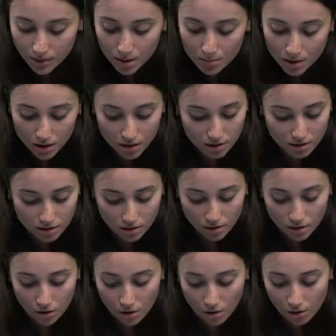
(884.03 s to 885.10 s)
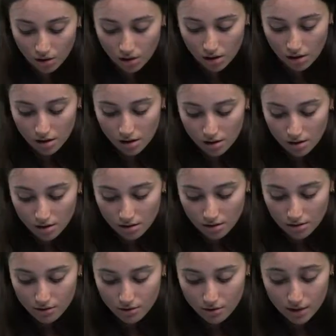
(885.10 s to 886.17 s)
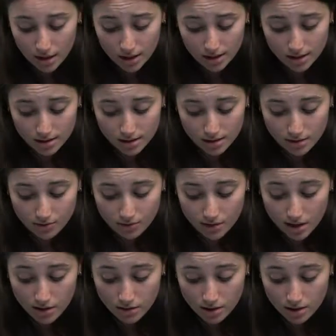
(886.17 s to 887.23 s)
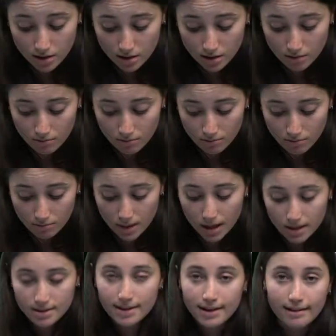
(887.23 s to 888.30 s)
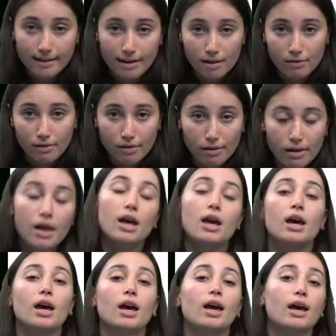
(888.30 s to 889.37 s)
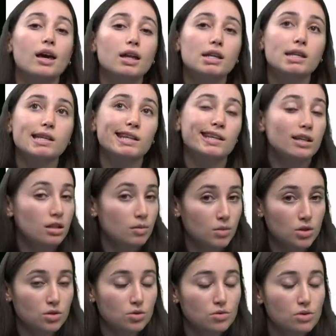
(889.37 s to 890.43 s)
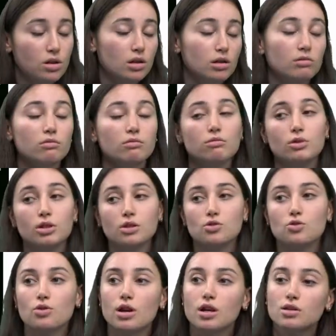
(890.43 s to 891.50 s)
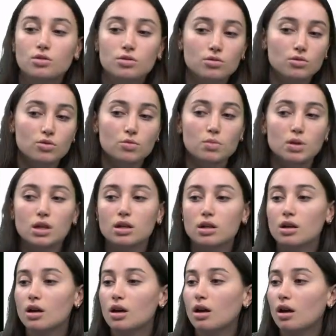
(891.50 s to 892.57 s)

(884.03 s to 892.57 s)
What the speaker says: because you know, things is very basic level, and in the Matura we try to speak